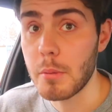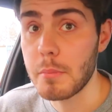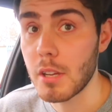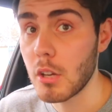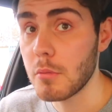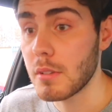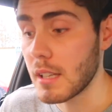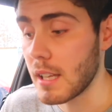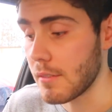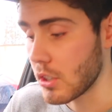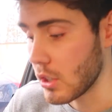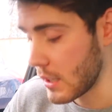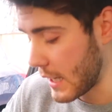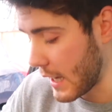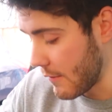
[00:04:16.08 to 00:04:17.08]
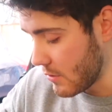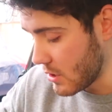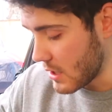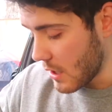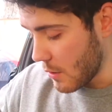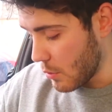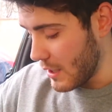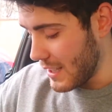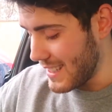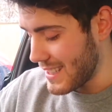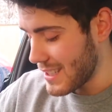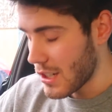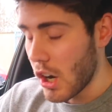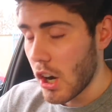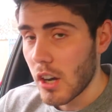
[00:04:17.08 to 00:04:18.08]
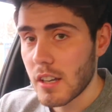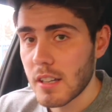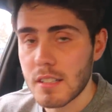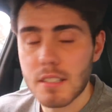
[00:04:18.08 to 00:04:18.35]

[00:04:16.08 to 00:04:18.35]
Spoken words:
blooming hope that they've got the cameras that I want in stock.